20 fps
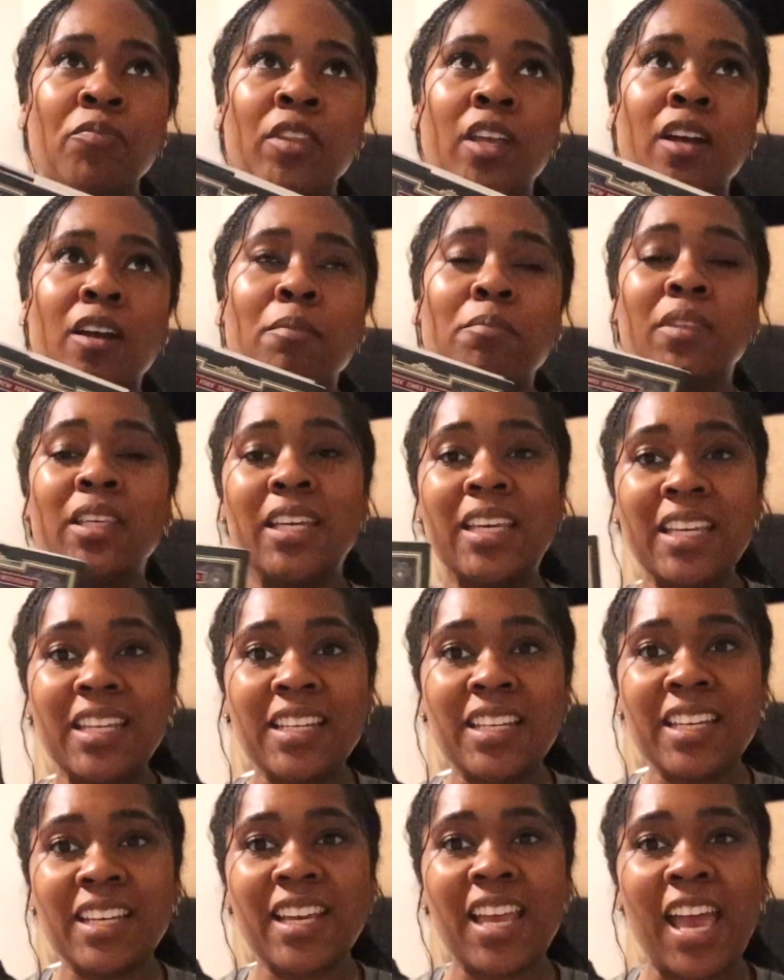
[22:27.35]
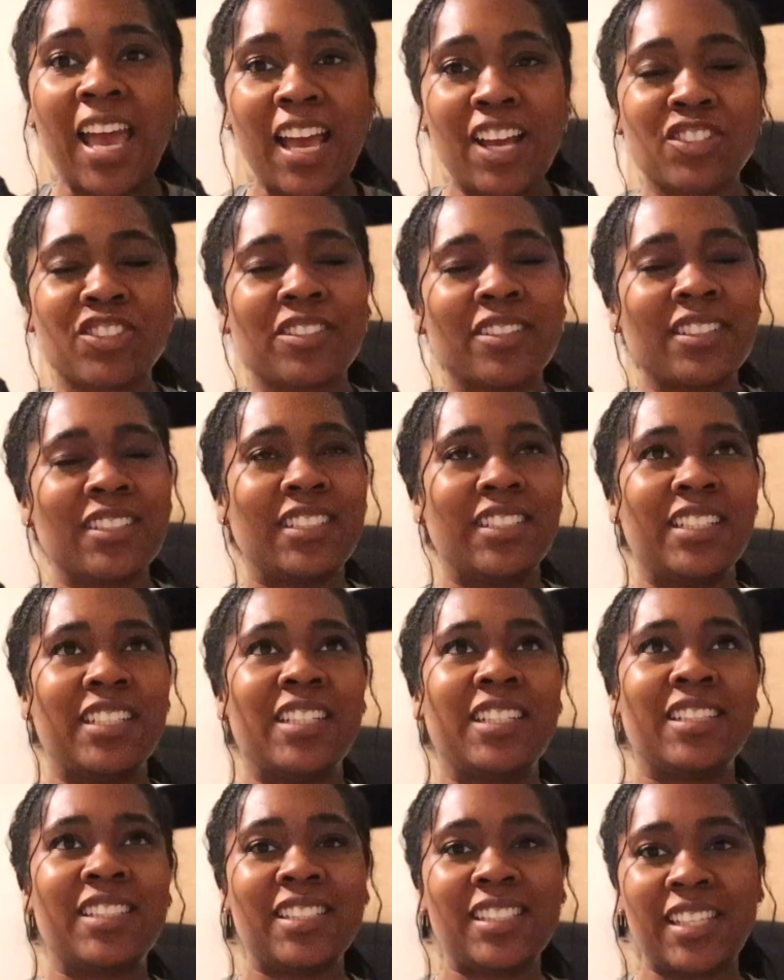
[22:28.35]
The ending actually
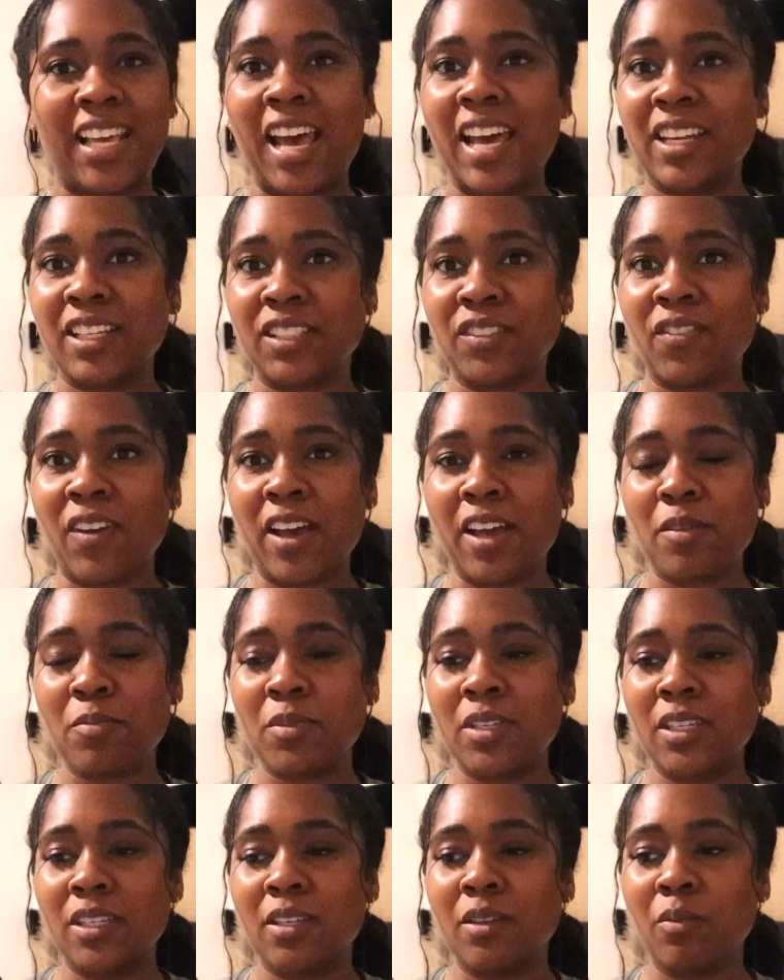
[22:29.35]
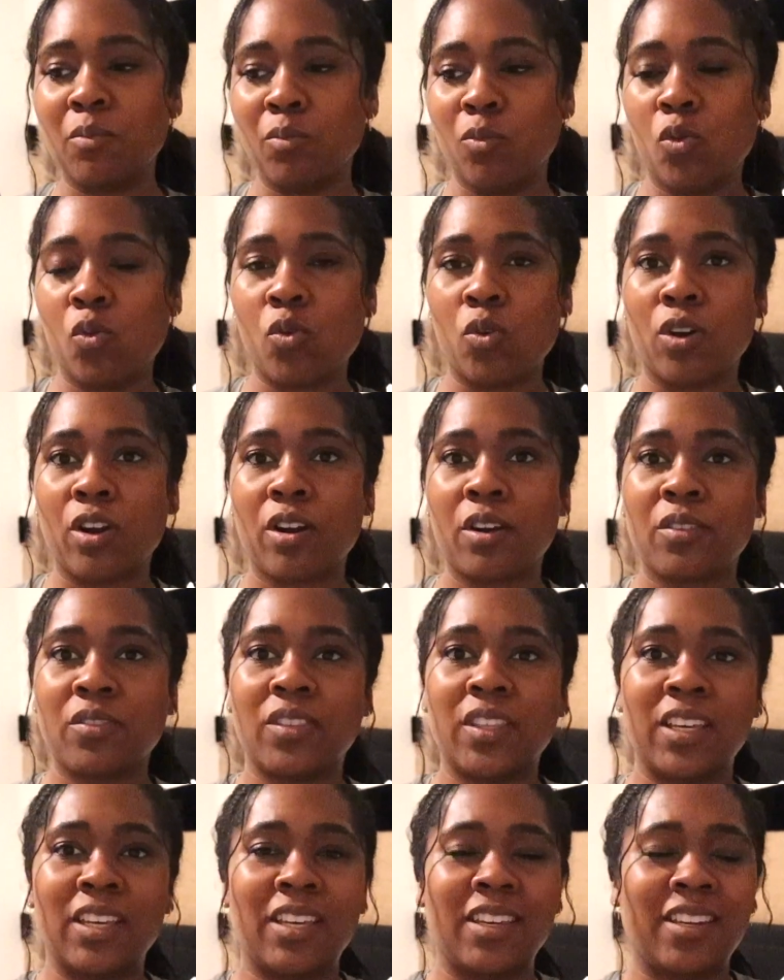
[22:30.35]
did satisfy me more
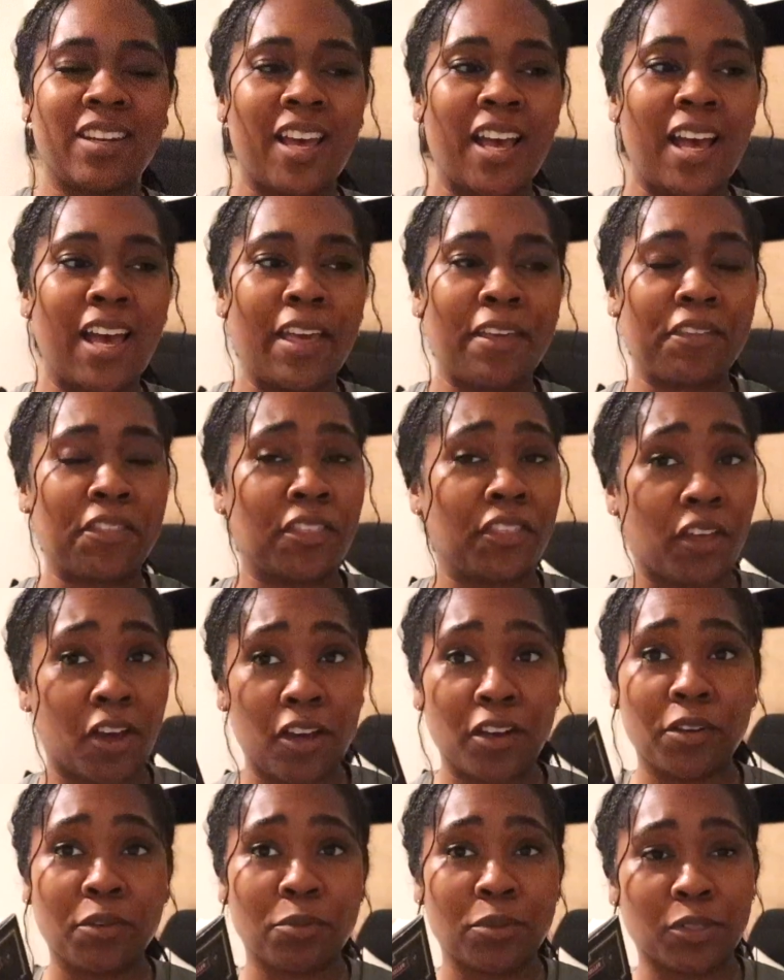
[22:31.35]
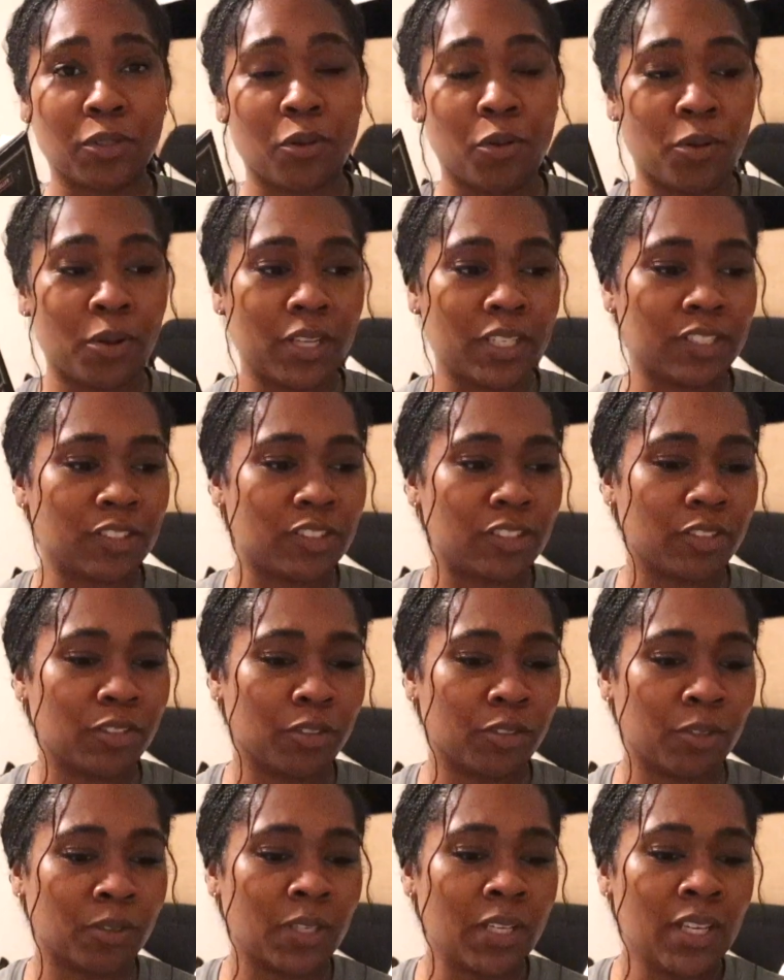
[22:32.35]
than I thought it was going
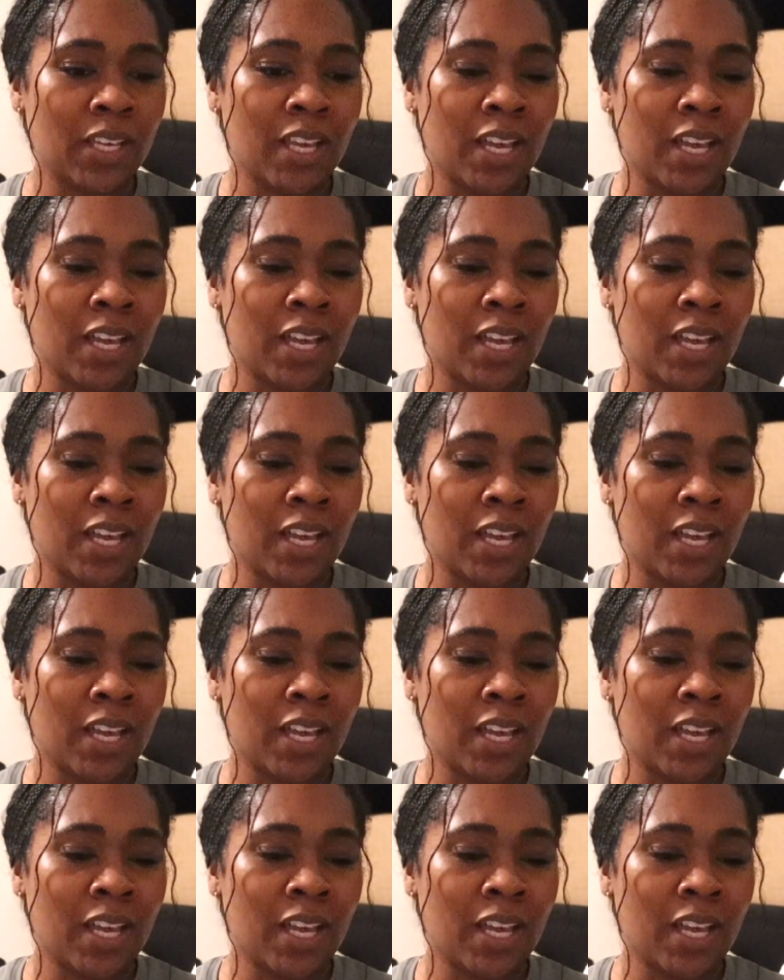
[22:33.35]
to.